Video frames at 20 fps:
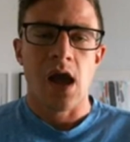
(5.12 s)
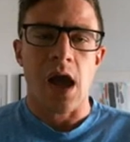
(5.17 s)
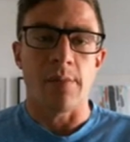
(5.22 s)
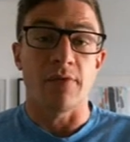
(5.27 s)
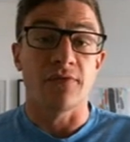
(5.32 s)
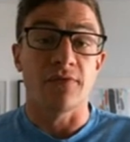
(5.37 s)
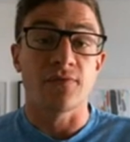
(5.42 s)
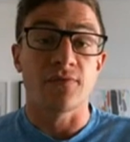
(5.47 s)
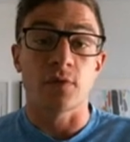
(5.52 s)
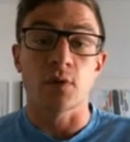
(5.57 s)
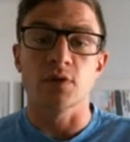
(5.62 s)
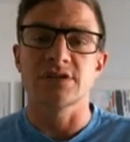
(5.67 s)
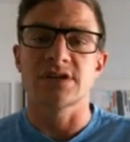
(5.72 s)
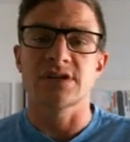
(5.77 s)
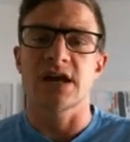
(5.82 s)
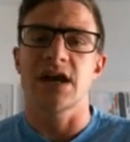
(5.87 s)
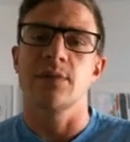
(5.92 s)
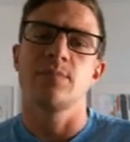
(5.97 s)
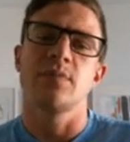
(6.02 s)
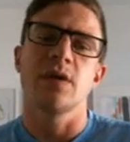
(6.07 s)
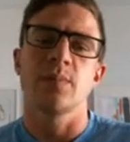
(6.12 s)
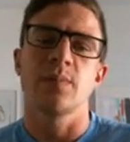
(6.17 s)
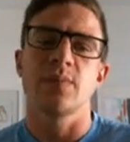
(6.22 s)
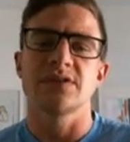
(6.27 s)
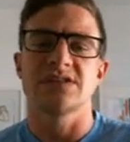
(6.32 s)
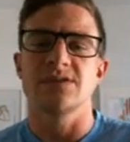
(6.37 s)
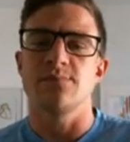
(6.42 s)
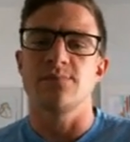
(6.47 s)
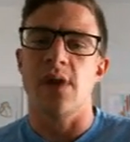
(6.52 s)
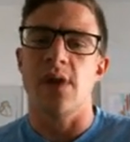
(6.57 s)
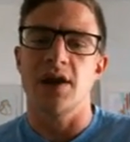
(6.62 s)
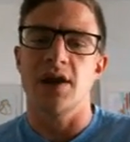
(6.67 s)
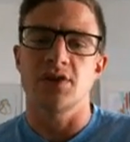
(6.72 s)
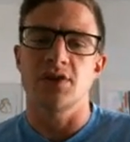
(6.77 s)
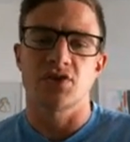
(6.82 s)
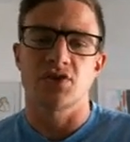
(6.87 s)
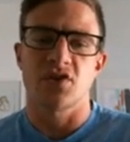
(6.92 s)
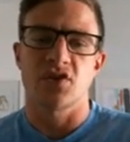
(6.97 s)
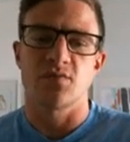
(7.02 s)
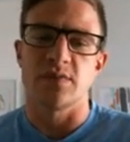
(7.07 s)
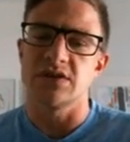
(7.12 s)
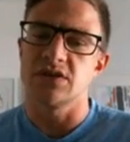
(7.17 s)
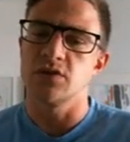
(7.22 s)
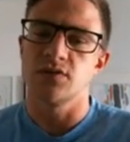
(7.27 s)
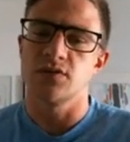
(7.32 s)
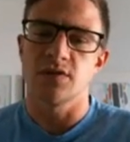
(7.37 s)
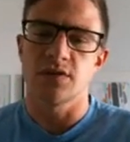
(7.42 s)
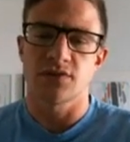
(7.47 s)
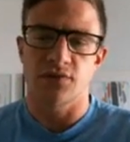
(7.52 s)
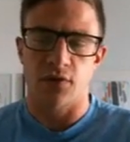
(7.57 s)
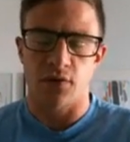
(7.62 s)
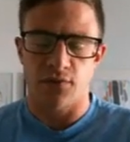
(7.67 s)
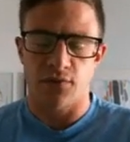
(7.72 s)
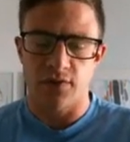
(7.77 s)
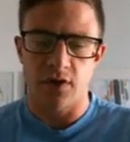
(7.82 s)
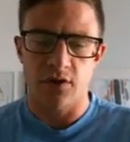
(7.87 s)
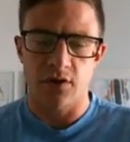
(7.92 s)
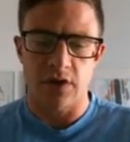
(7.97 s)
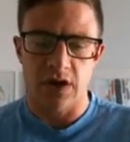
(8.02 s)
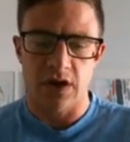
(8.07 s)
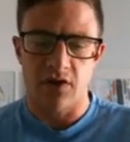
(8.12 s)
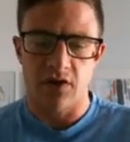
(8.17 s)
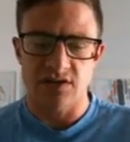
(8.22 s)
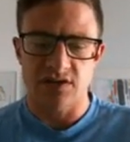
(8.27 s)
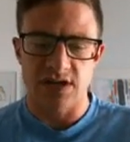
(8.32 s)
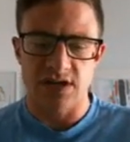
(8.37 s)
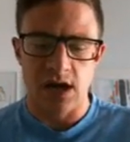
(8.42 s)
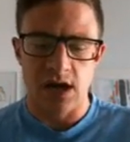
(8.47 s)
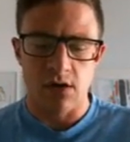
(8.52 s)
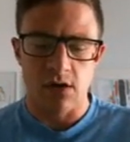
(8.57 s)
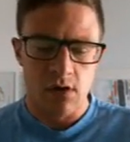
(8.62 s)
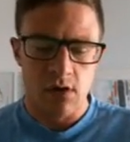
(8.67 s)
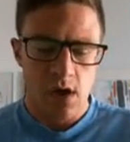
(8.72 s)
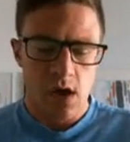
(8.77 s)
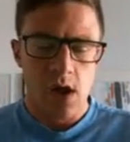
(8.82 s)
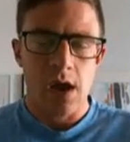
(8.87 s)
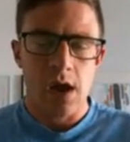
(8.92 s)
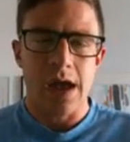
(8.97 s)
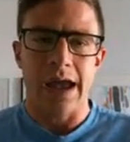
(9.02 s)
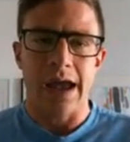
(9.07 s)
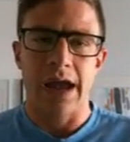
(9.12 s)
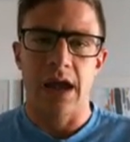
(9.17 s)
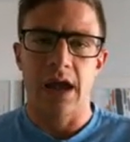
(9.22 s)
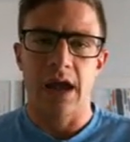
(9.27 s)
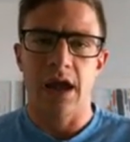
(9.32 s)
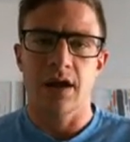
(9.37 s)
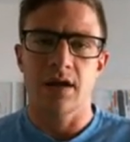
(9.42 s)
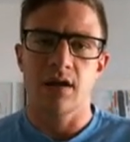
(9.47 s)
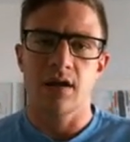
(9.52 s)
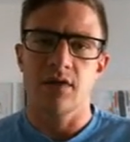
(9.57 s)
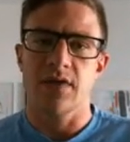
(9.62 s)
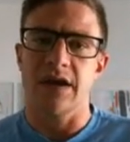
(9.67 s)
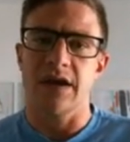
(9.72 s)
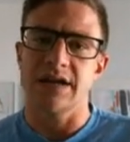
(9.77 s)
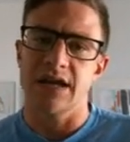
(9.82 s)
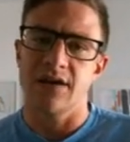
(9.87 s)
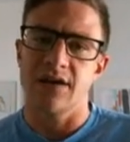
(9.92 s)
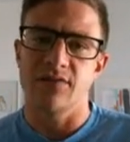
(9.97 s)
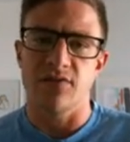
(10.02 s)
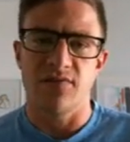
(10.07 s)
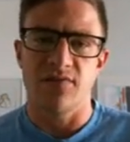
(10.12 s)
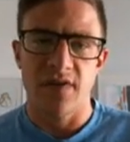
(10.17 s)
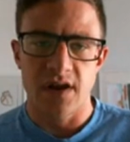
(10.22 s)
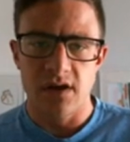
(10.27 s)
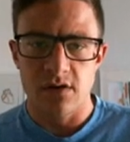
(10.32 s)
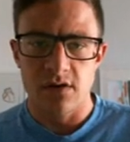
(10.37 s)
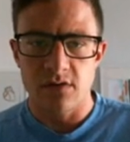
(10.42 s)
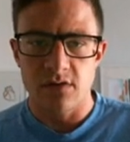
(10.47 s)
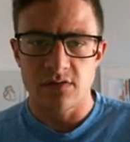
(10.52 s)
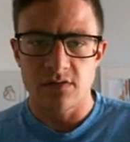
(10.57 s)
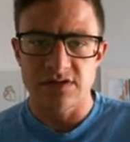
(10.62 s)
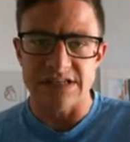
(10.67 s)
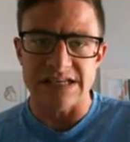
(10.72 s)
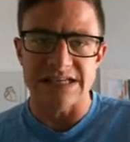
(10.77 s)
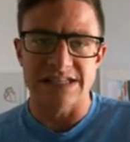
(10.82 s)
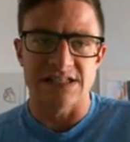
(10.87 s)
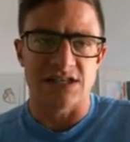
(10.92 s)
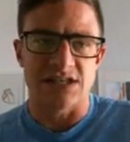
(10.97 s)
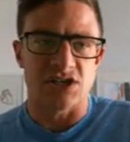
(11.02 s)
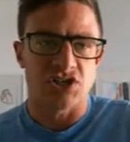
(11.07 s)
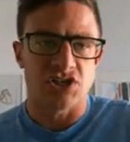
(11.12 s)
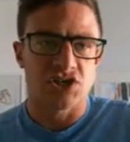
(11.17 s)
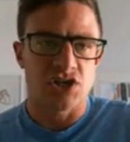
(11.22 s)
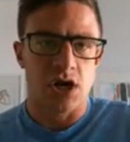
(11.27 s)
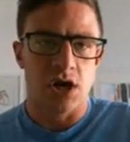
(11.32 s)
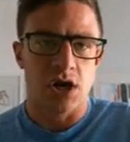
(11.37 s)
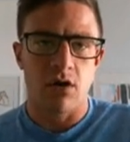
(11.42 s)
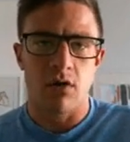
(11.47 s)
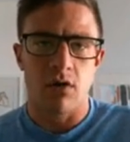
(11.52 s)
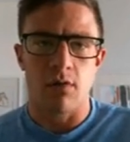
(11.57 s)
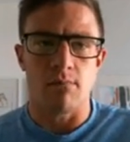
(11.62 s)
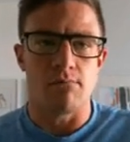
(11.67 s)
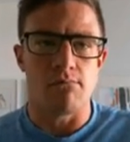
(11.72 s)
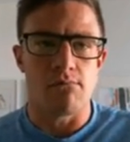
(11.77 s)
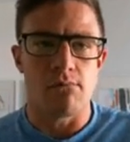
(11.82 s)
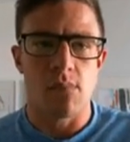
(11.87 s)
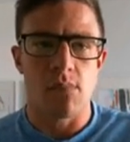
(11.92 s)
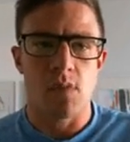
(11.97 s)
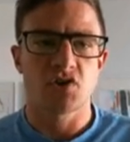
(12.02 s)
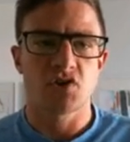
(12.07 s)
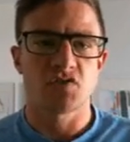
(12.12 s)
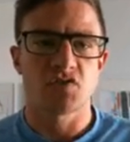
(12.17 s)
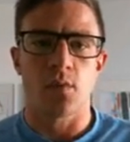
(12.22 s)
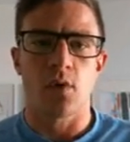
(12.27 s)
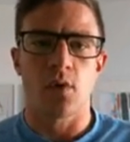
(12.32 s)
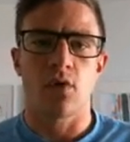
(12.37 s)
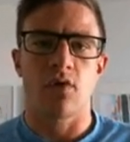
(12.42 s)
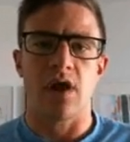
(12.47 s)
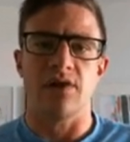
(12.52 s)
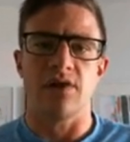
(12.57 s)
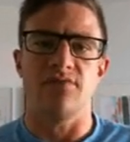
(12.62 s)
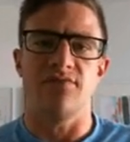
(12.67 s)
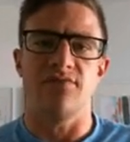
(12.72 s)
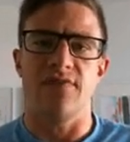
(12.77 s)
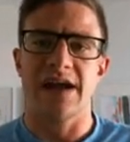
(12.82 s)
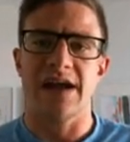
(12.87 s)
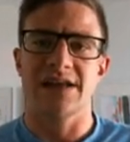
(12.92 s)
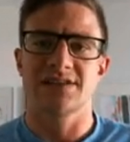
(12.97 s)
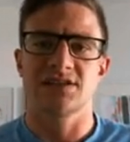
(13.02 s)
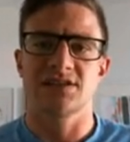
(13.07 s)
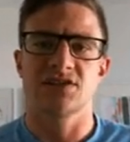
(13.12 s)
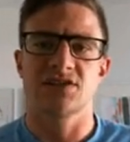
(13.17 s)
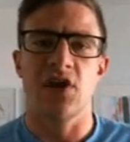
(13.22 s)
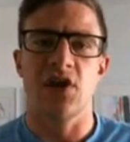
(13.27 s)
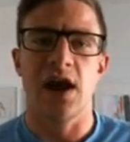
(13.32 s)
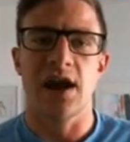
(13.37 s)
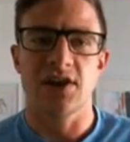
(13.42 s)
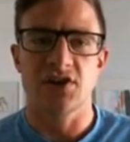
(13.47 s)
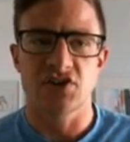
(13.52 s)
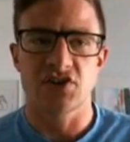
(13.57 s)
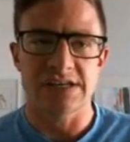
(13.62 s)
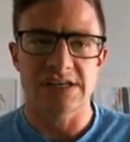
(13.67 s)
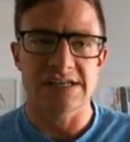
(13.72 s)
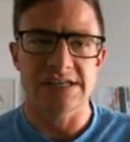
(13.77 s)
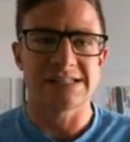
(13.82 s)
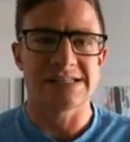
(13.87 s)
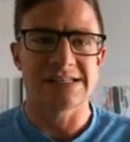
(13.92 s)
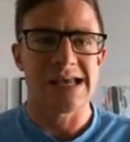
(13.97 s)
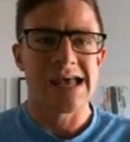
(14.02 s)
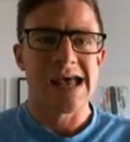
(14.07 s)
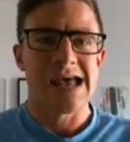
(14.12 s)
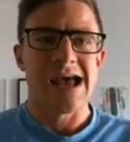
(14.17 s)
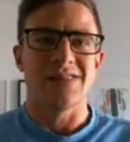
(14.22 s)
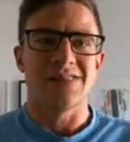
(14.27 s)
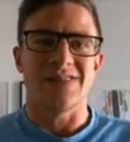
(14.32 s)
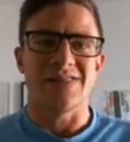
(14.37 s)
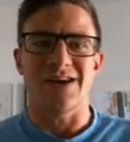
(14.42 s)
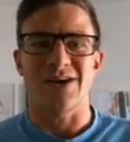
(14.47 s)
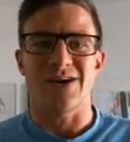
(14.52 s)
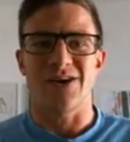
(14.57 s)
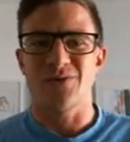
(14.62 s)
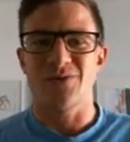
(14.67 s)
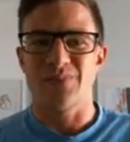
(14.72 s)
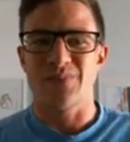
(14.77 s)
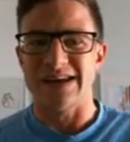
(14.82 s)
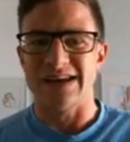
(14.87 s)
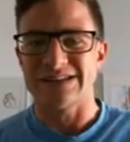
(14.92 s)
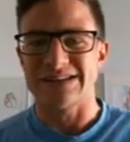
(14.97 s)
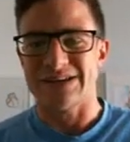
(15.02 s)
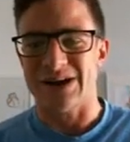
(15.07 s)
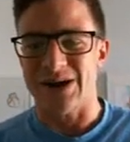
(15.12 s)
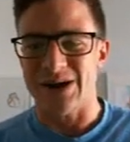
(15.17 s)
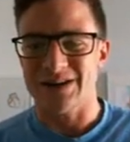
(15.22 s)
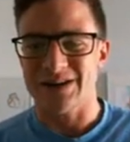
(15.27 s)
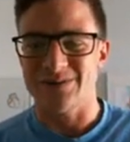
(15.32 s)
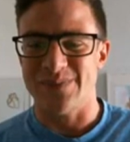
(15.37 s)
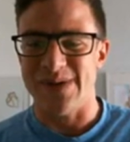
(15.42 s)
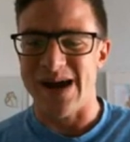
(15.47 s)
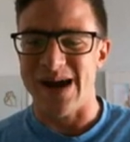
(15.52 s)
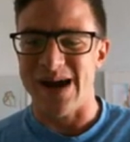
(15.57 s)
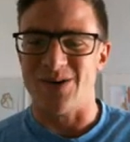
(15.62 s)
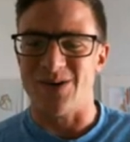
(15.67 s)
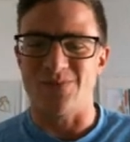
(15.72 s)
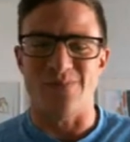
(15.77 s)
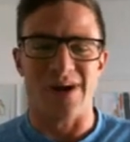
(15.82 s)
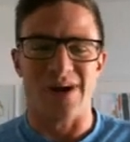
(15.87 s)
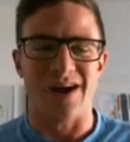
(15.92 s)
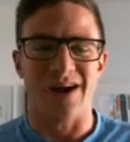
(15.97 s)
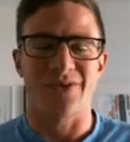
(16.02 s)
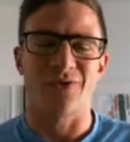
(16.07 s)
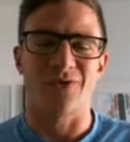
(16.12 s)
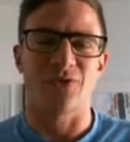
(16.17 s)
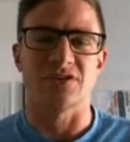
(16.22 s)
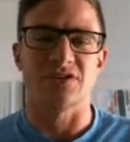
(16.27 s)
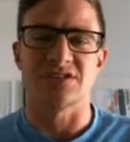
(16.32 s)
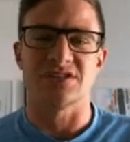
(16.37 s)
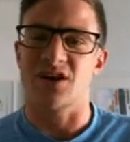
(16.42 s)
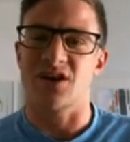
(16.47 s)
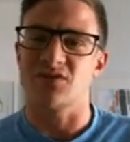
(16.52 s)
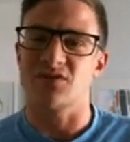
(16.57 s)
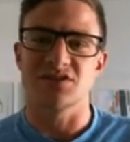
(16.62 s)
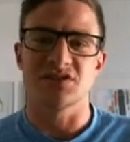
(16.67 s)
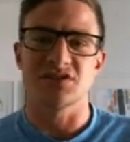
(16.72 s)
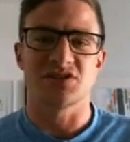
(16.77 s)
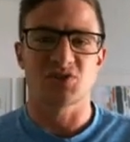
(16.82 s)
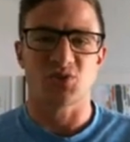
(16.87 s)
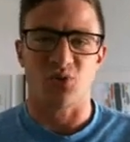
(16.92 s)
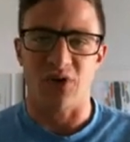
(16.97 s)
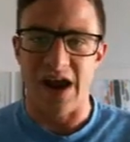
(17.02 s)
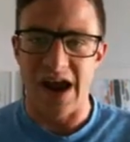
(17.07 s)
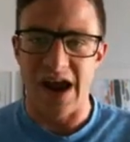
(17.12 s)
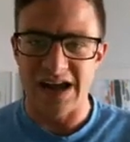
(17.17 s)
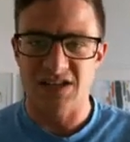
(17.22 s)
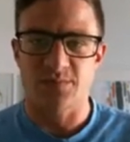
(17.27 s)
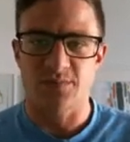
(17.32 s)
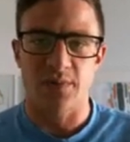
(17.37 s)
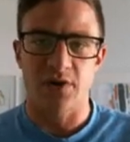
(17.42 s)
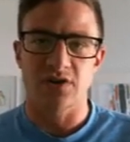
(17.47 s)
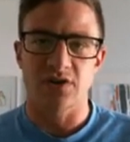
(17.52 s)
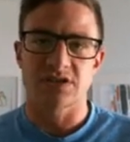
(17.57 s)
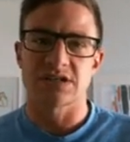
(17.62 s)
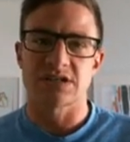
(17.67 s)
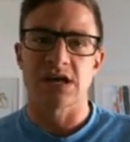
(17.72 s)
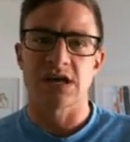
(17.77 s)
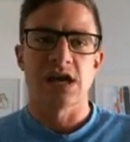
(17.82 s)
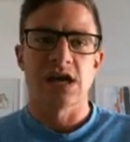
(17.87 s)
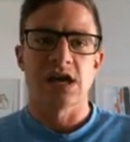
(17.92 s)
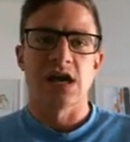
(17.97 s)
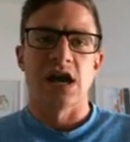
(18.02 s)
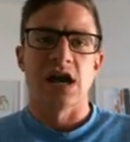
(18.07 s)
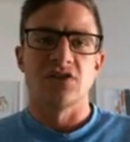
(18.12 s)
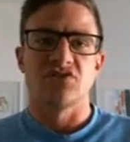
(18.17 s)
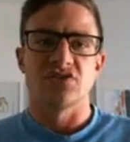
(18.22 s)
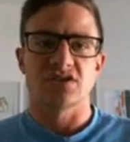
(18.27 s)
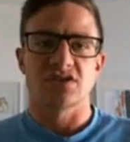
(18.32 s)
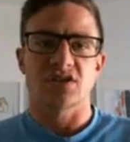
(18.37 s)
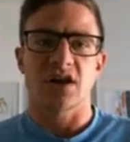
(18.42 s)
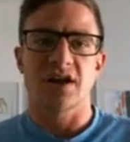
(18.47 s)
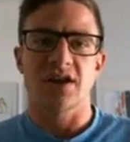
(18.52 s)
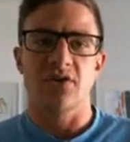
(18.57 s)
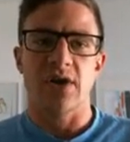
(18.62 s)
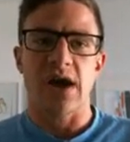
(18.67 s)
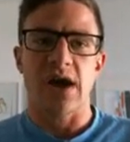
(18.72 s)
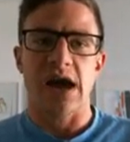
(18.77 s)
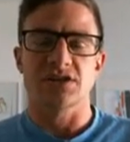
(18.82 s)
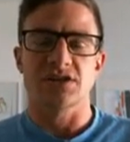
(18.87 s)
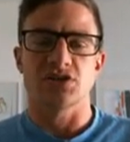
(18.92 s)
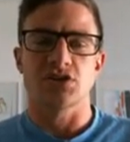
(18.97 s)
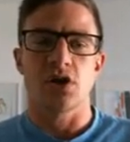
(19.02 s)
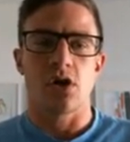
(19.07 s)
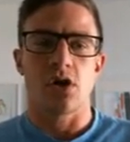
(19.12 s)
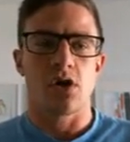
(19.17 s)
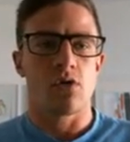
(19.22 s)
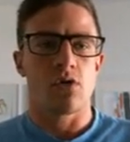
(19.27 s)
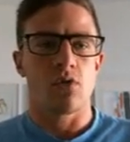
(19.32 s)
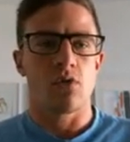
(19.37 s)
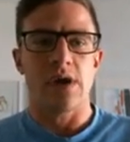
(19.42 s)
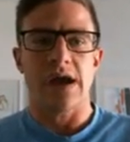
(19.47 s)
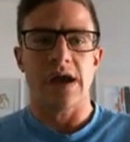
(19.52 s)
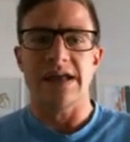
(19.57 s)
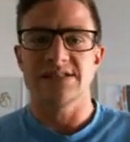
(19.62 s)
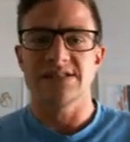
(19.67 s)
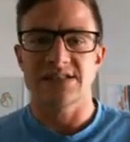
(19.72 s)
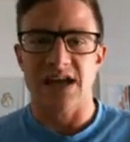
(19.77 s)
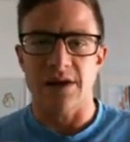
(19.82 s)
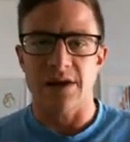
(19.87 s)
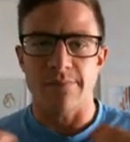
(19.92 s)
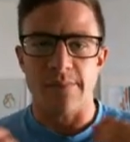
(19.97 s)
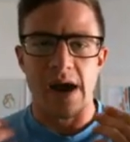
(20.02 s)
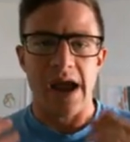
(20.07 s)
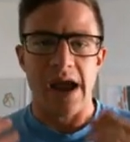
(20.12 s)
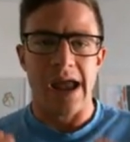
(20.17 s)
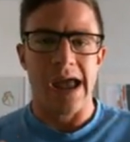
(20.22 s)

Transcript: I'm a full-time PPC manager. I've been doing this for a few years now, and the idea of the videos is to share much more advanced strategies that aren't being talked about by other consultants or experts, just letting you guys know inside my